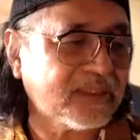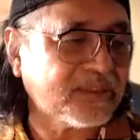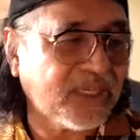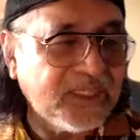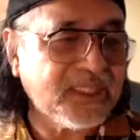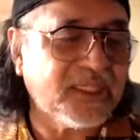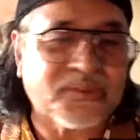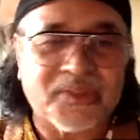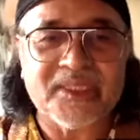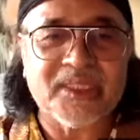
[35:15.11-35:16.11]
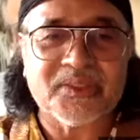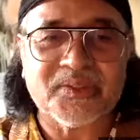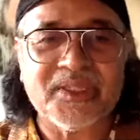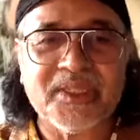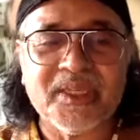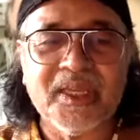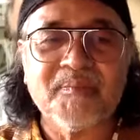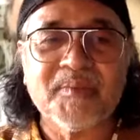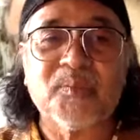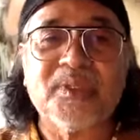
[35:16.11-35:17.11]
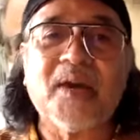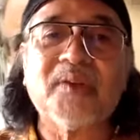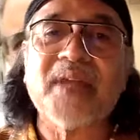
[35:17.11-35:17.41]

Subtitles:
training and training and training, but without